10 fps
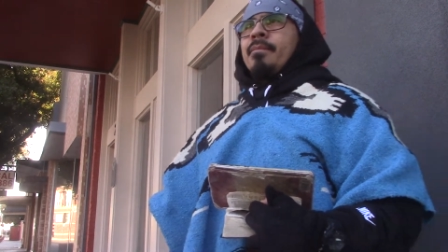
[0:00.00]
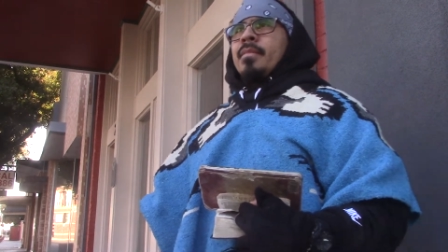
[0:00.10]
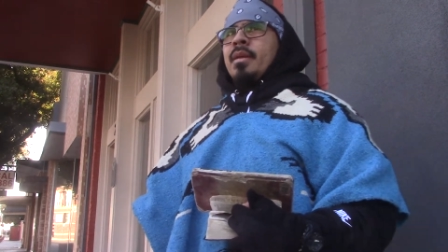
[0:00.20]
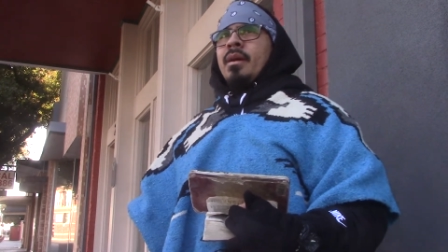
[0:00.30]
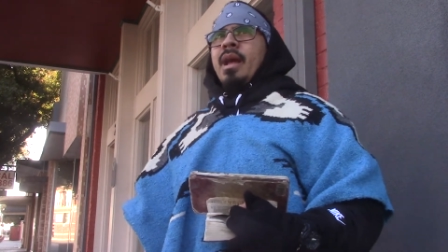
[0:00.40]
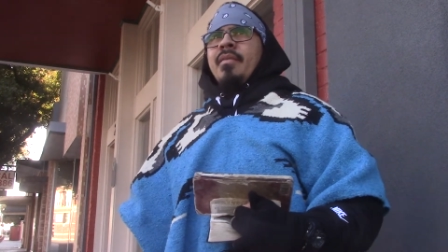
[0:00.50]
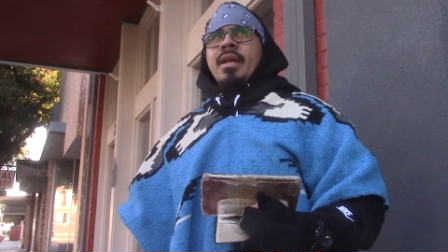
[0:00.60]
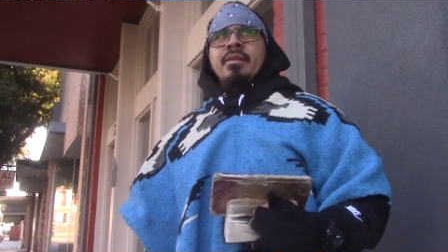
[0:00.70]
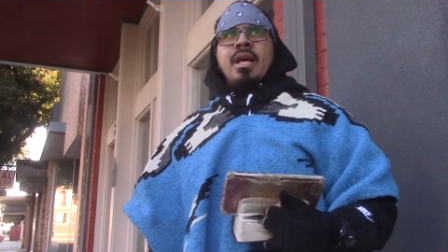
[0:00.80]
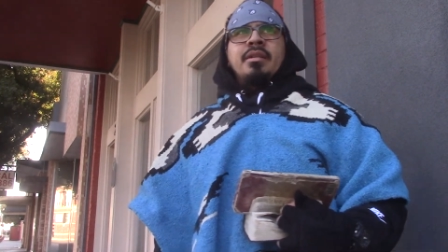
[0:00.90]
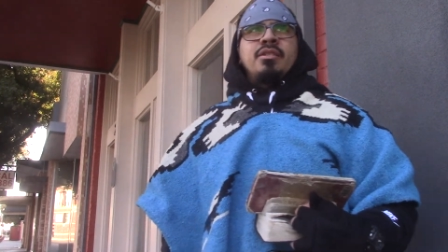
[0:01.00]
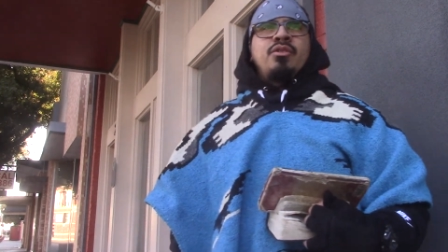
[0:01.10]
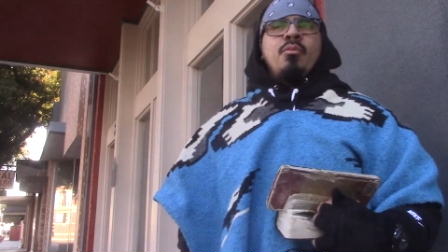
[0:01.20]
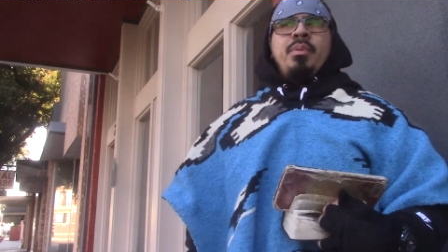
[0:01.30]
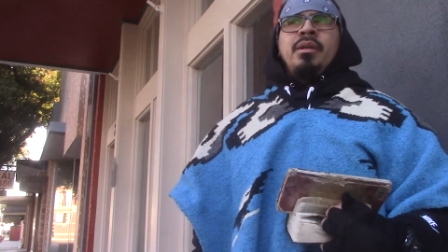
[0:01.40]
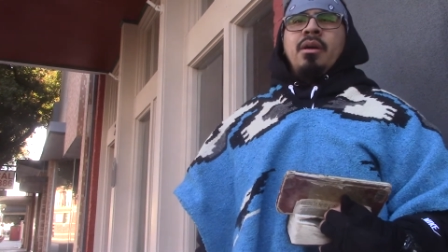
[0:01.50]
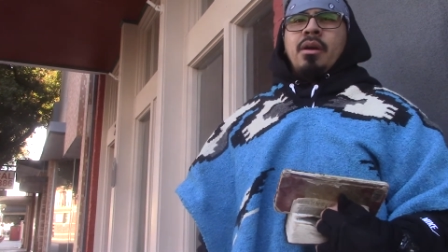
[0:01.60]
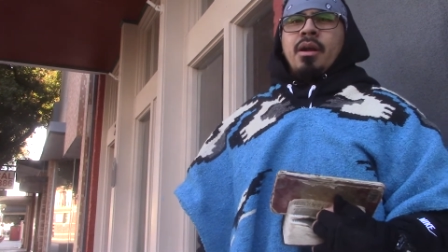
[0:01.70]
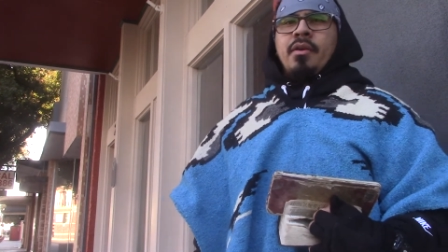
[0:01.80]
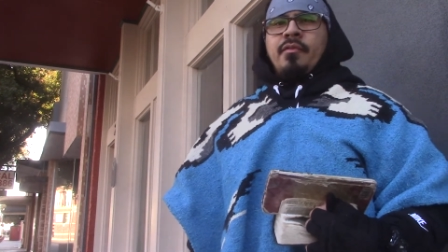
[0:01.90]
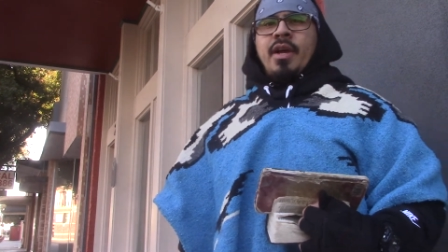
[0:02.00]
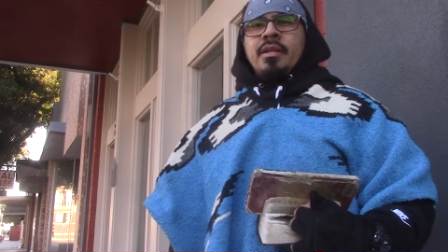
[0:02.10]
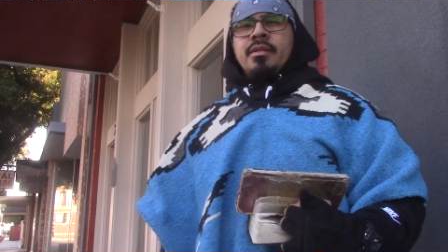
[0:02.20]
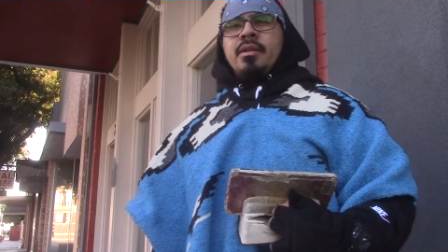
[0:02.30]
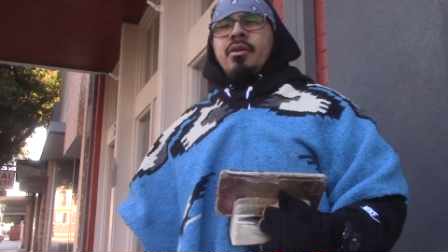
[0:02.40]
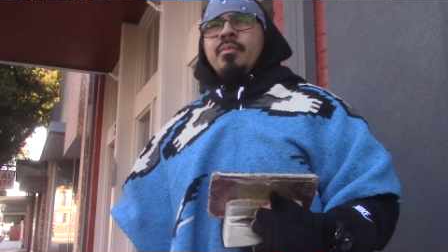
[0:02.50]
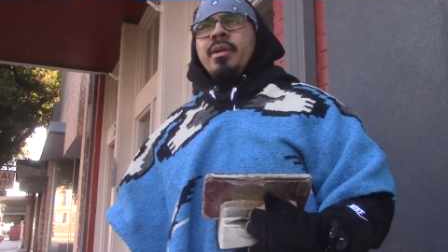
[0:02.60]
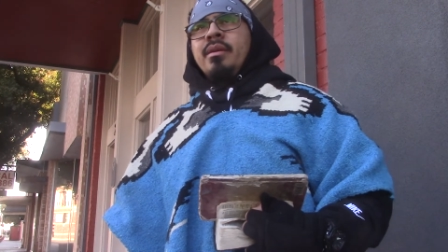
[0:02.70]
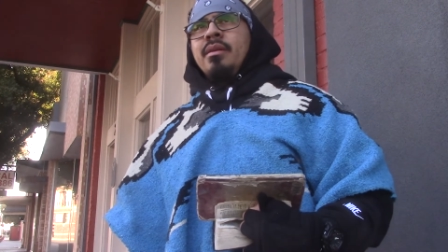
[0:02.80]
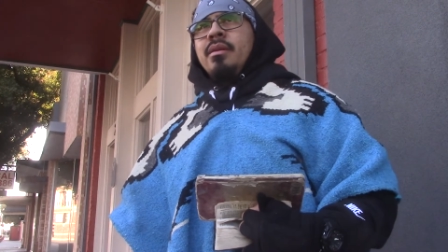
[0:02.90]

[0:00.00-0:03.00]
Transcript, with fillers: they're gonna have that, that stupid look on their face. You know what I mean?